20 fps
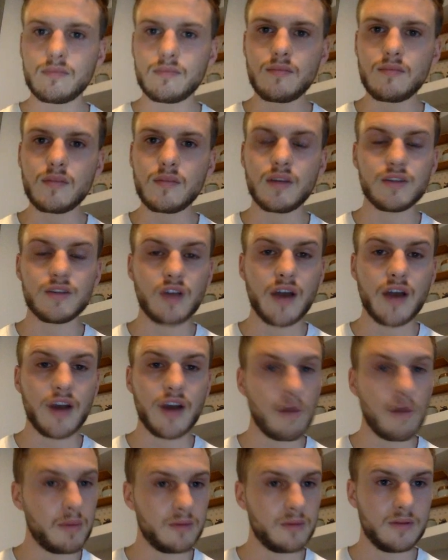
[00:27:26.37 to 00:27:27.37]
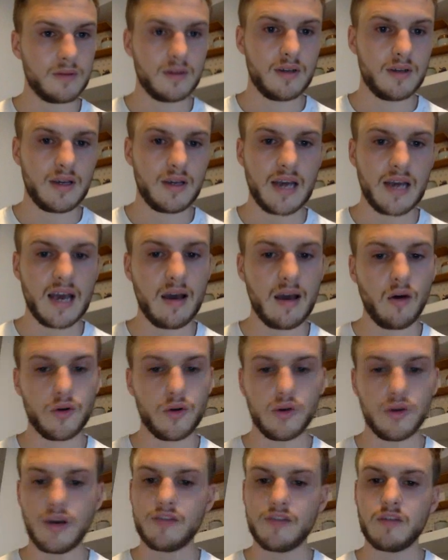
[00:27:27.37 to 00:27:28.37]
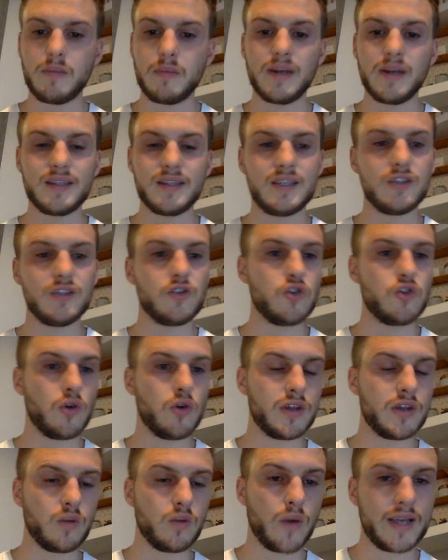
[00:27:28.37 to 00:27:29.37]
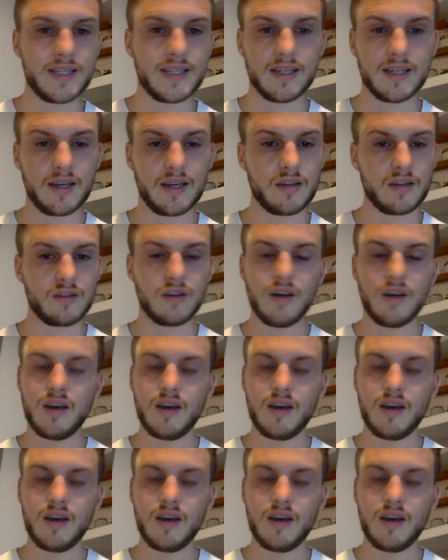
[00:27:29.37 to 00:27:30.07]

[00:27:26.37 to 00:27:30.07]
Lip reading: sign up, or you have the ability to join the waiting list.